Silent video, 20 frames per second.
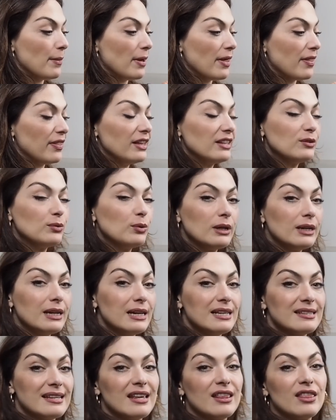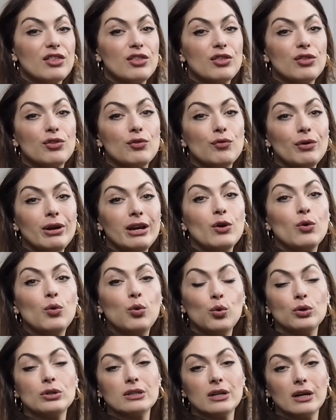This one is a
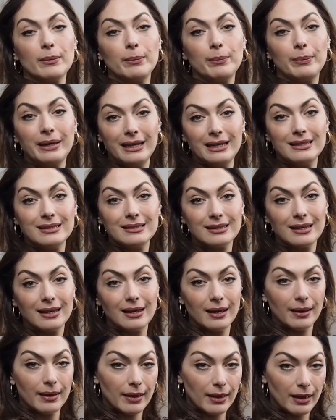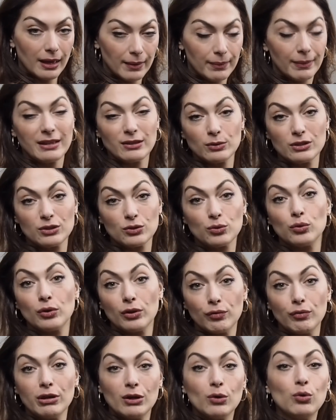3/4 piece, and that's what it's called, a
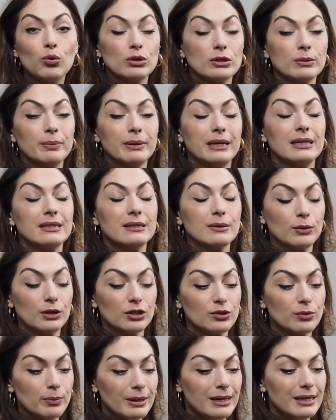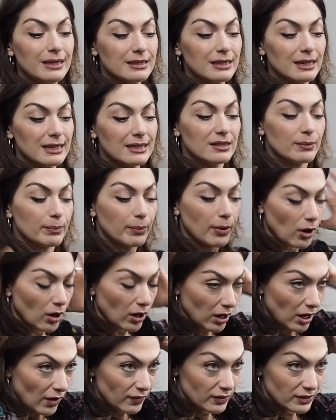3/4 piece, which means that it
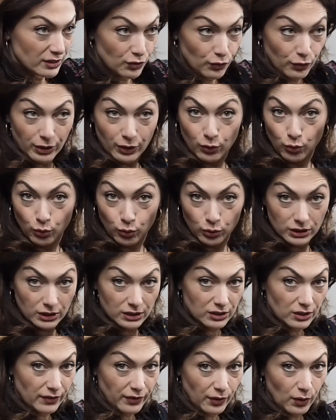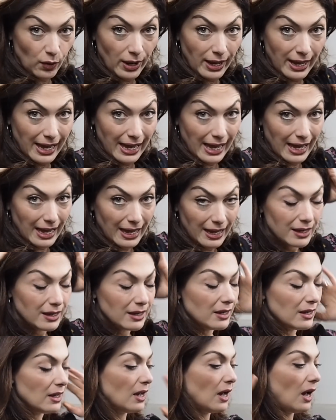covers 3/4 of your hair.
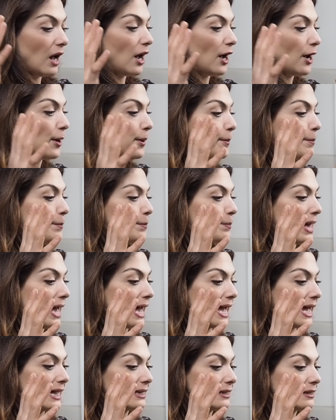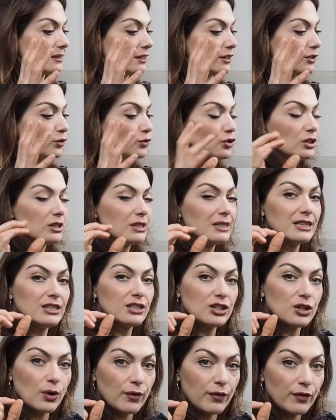And you just need to
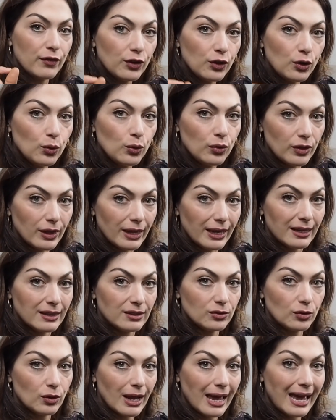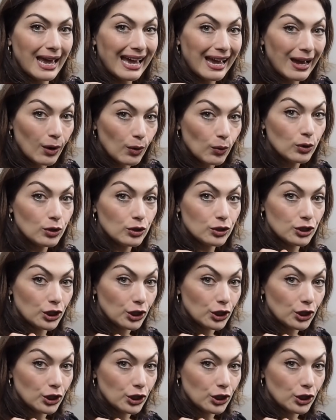know a few things on how to